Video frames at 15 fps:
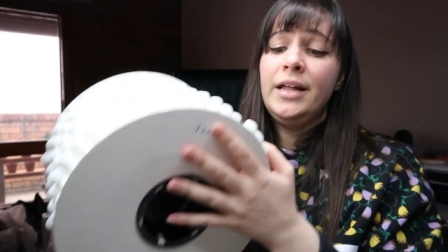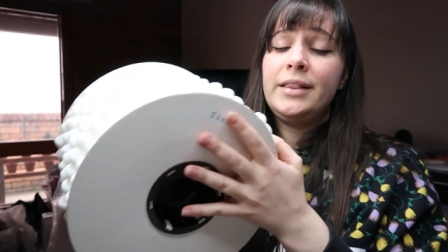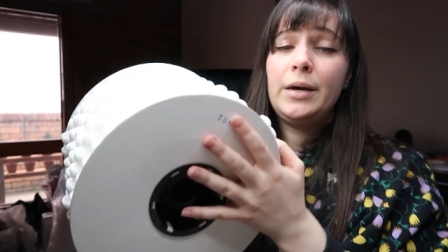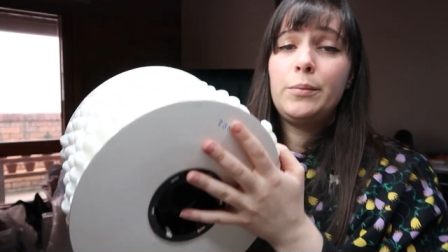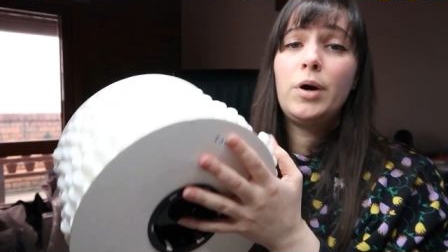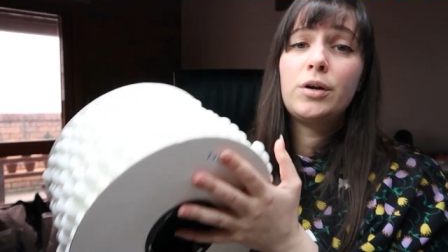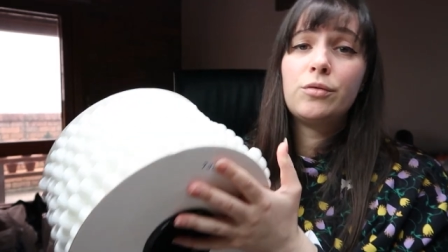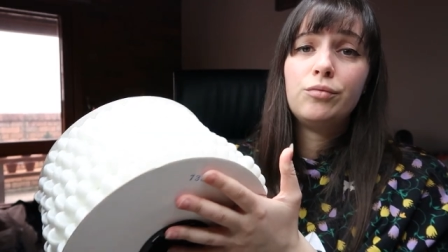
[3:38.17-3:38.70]

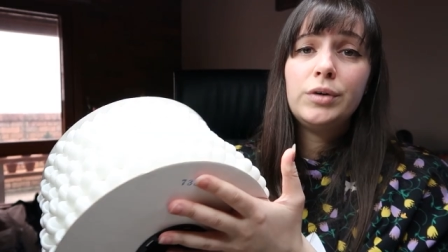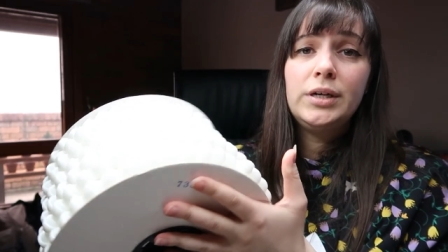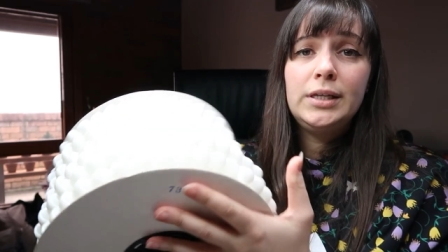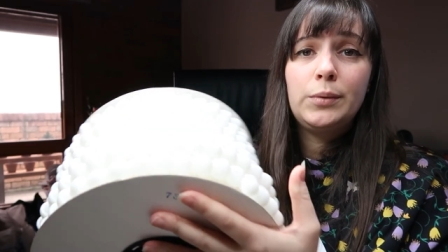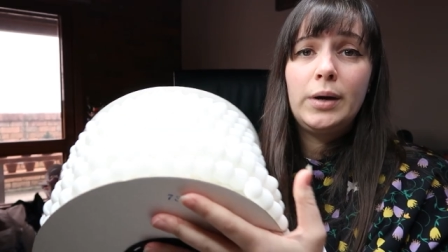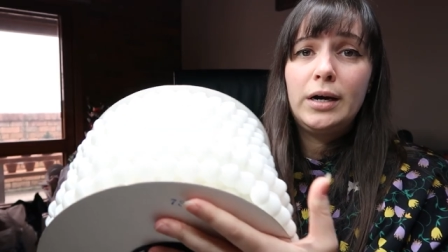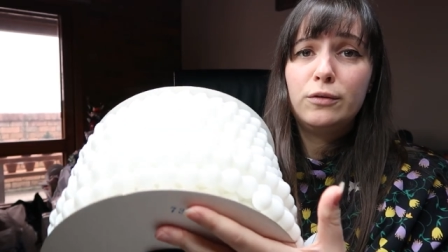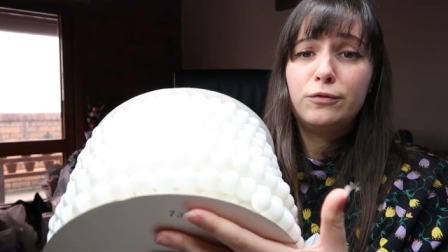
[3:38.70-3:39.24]
they work
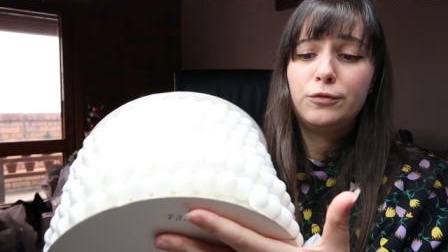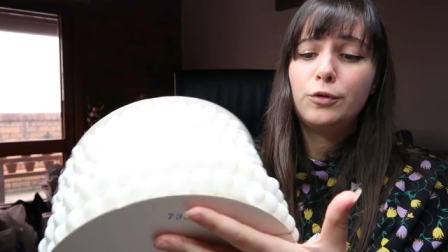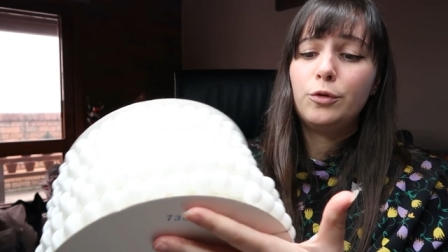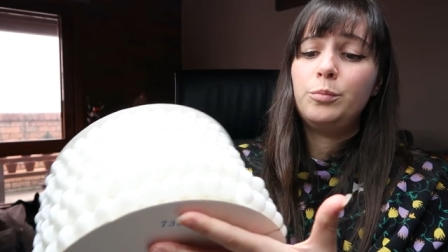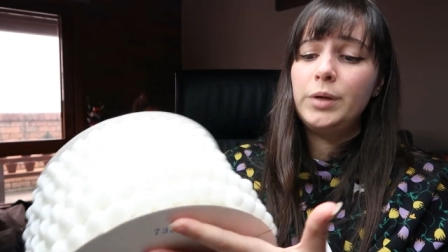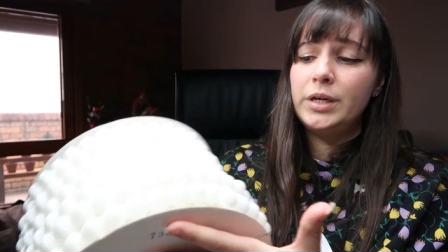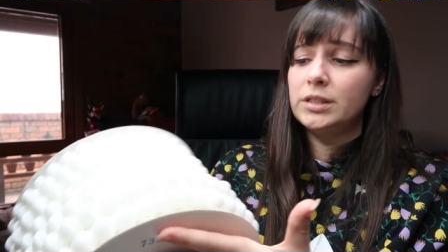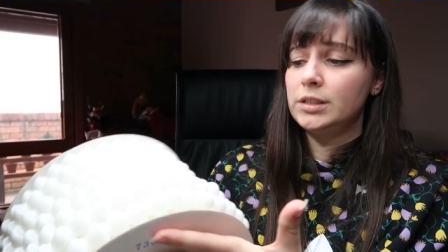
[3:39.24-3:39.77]
really well
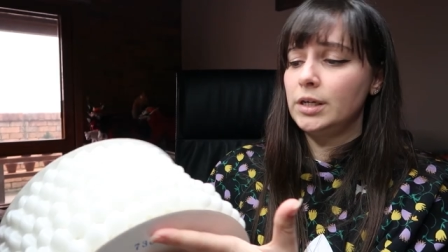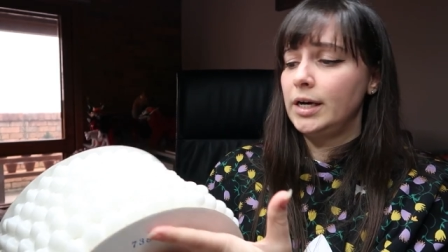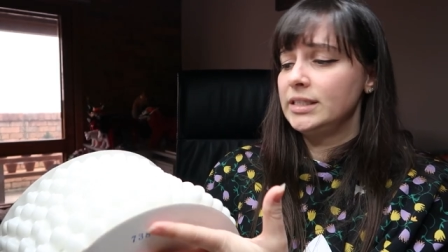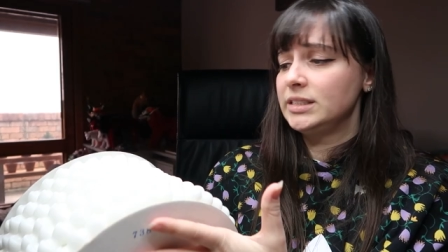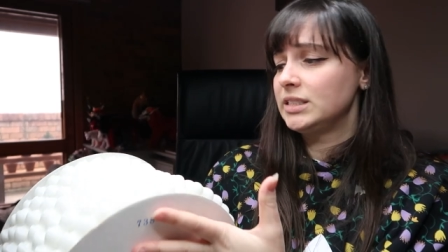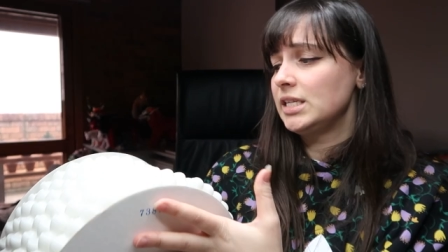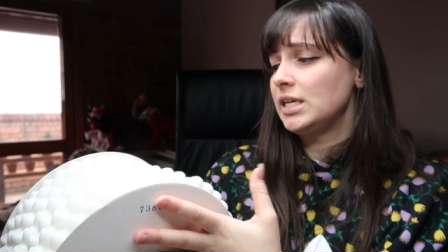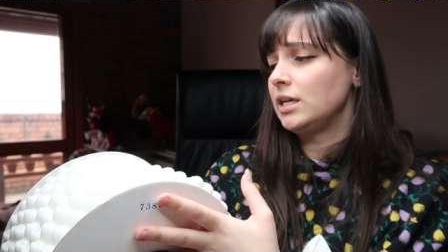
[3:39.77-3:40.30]
for bigger
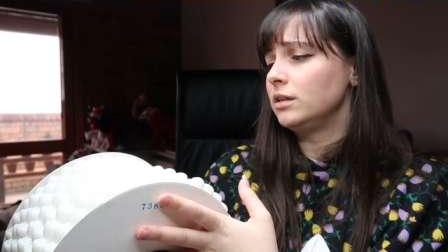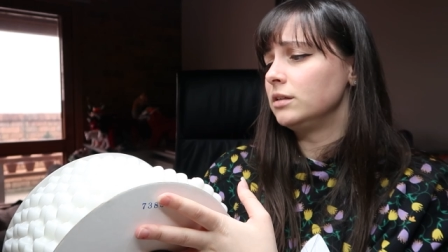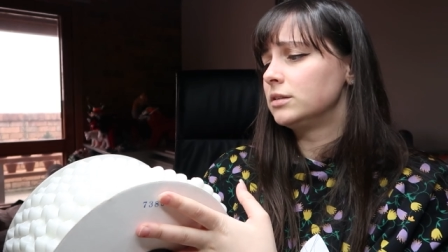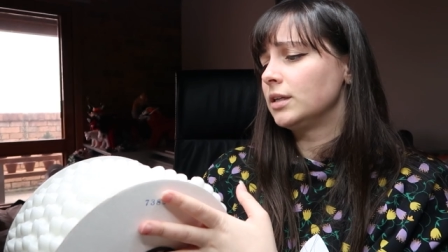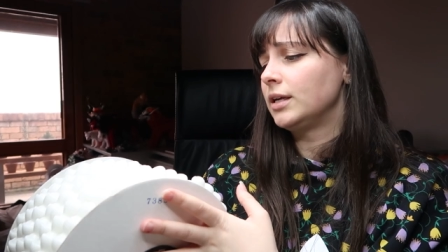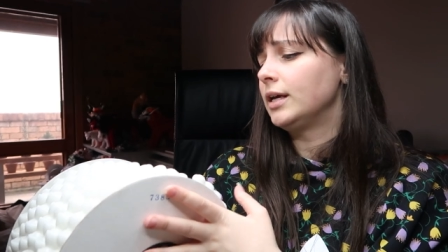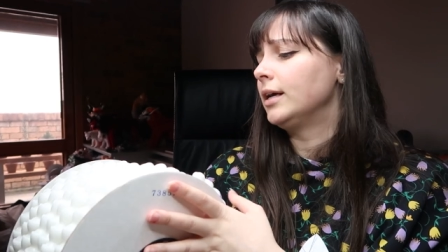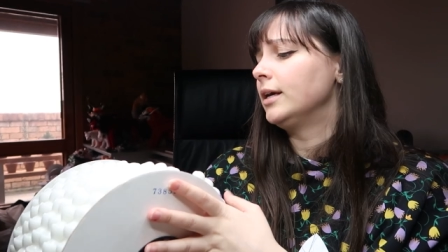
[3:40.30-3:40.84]
size
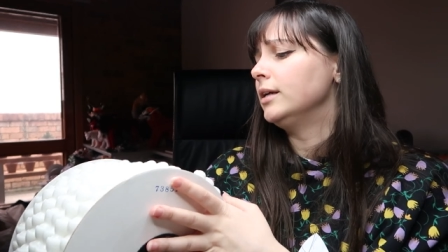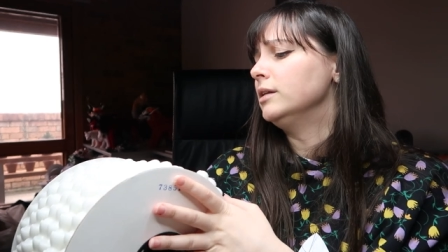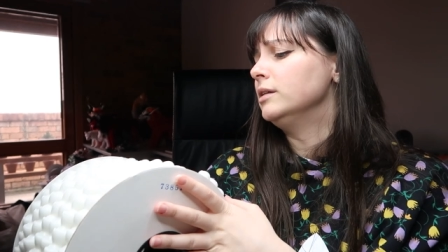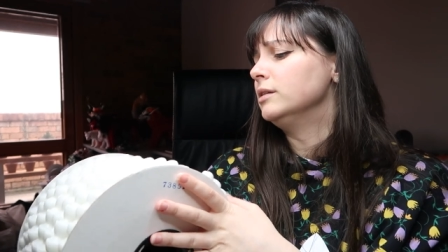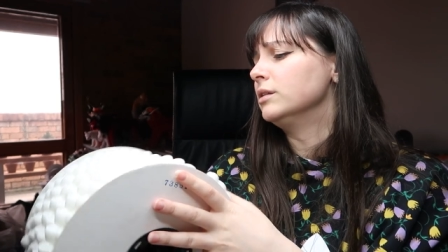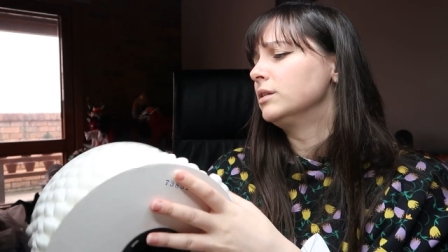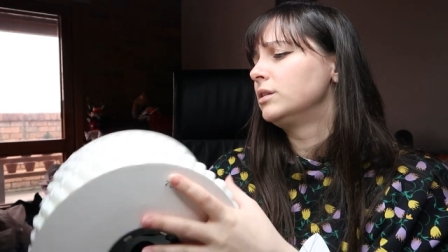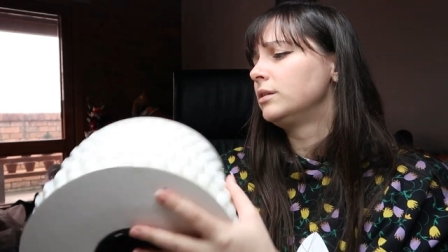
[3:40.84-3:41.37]
things
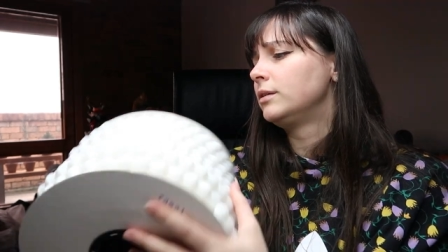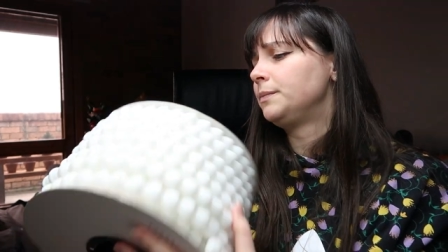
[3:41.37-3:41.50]
and